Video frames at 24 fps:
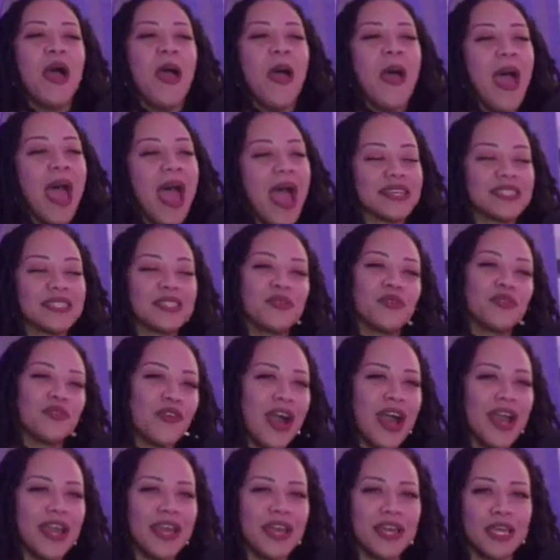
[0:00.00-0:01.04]
accent was
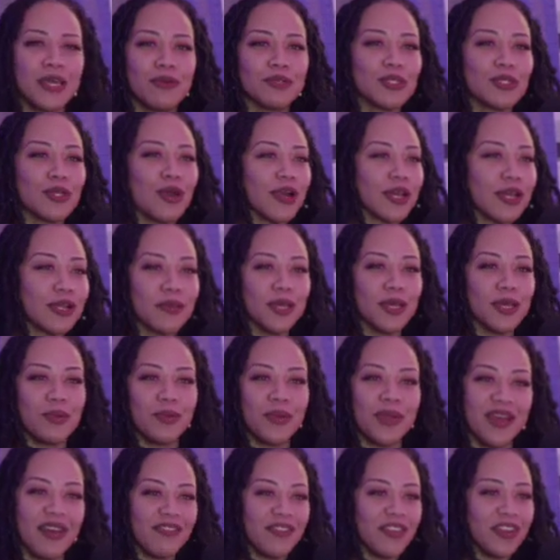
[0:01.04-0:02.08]
fire. And he was talking to me or
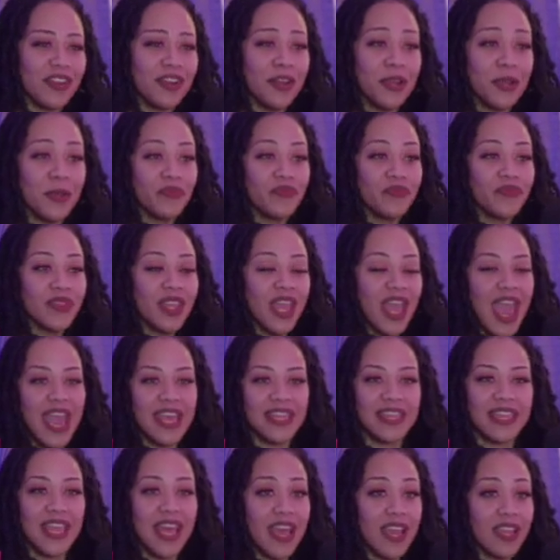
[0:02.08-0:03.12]
whatever.
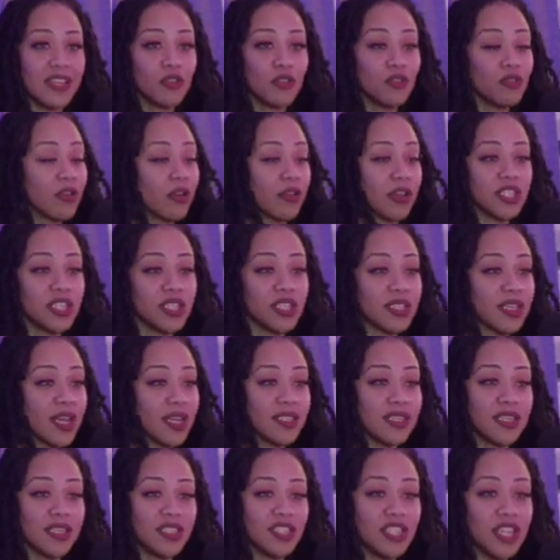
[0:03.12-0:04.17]
And then, he just cut
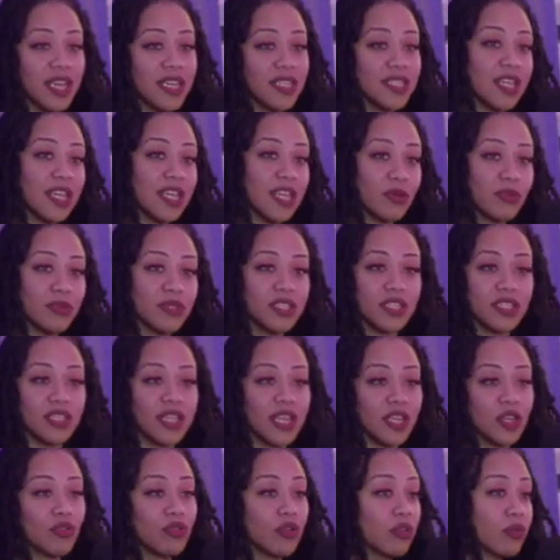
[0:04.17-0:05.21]
to the chase and he was just
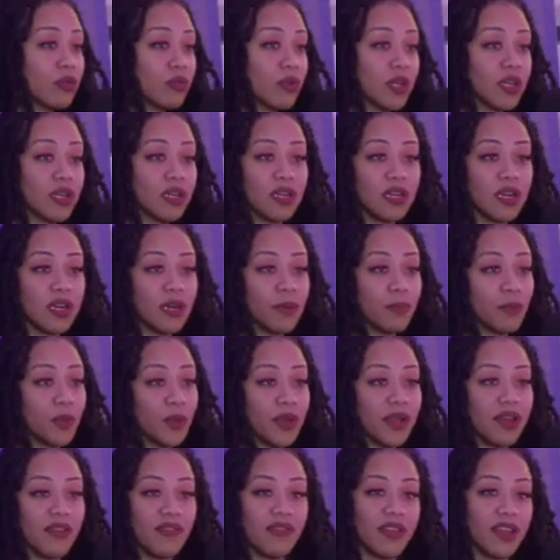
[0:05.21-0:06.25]
like, you want to hook up or
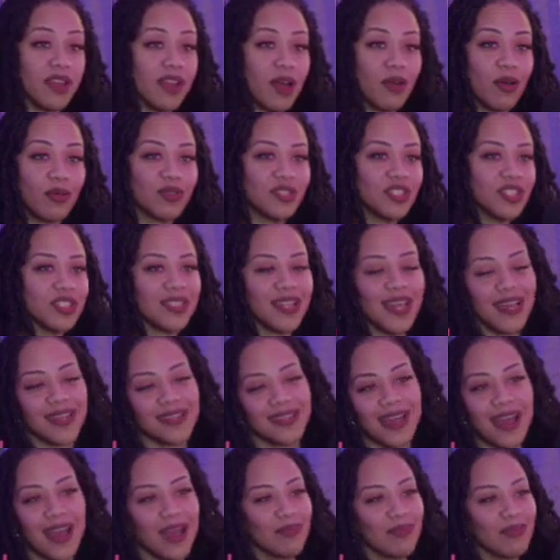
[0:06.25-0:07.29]
whatever. And I was just like,
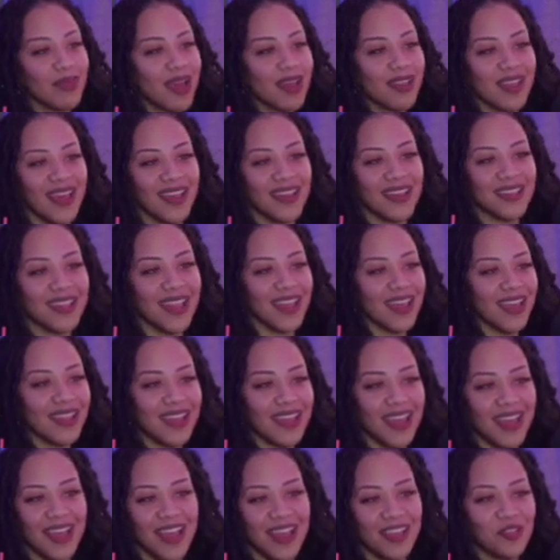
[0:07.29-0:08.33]
nah, I'm not like that.
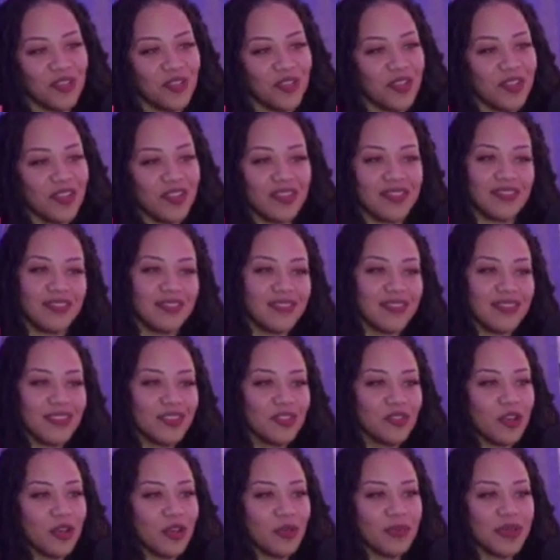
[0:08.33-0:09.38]
Like, you know
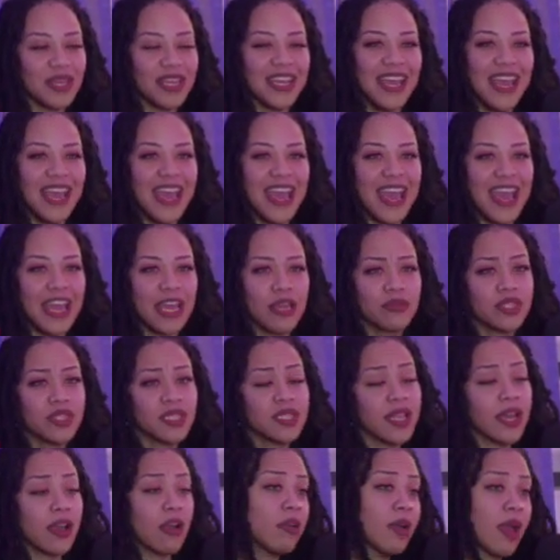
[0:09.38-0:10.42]
what I mean? And he was
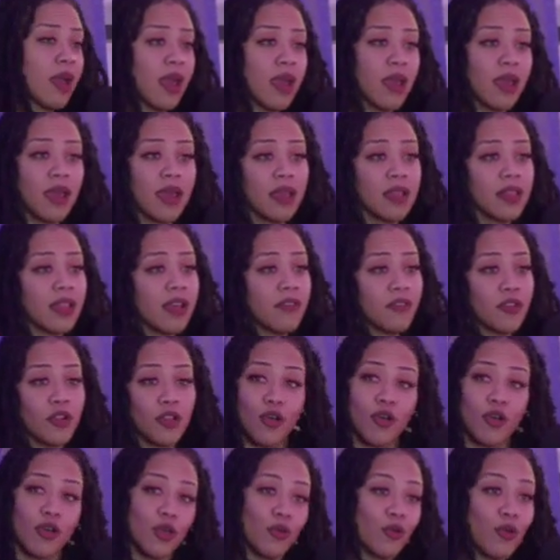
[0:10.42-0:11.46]
just like, okay. He left it
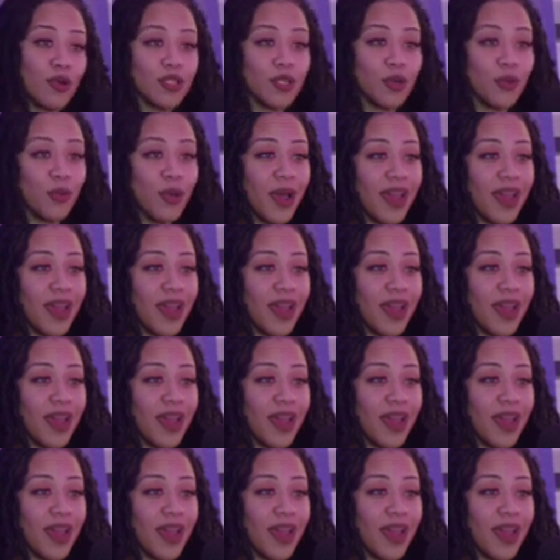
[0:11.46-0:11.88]
alone. He walked away.